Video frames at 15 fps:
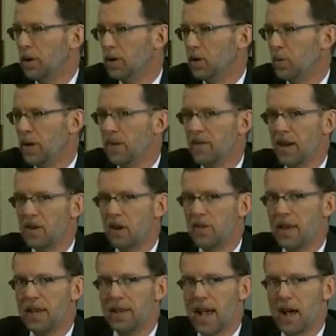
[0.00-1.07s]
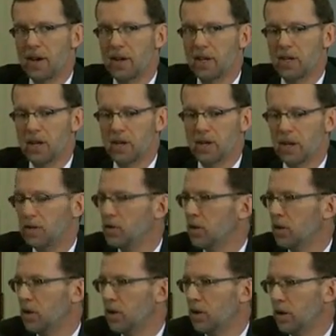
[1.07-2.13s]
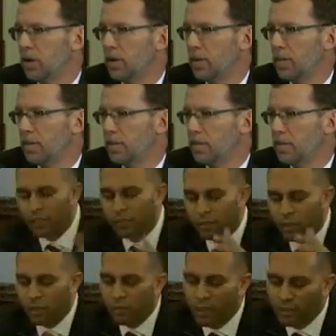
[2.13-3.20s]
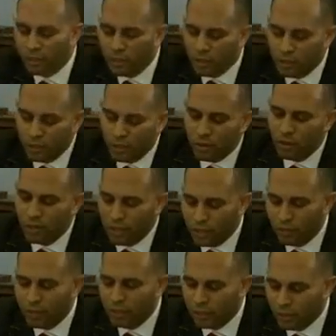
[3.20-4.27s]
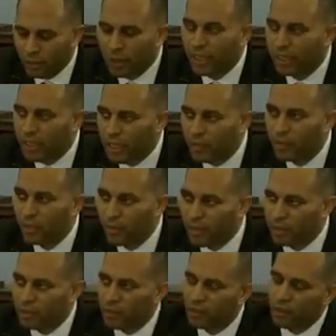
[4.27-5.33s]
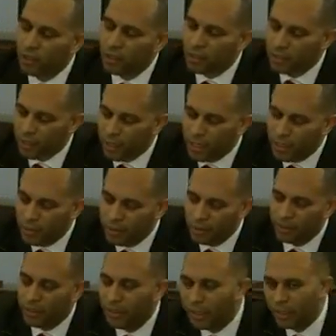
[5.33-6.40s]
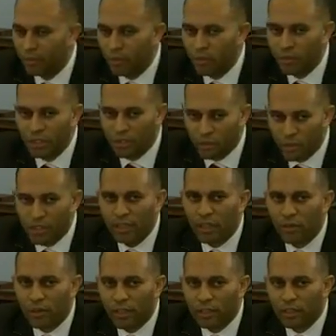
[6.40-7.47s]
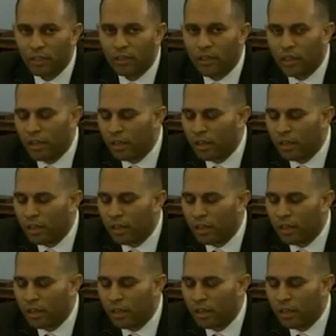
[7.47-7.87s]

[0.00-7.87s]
So we have not done that calculation ourselves. Okay. So it seems, though, based on any reasonable economic measure, the economy is clearly moving in the right direction.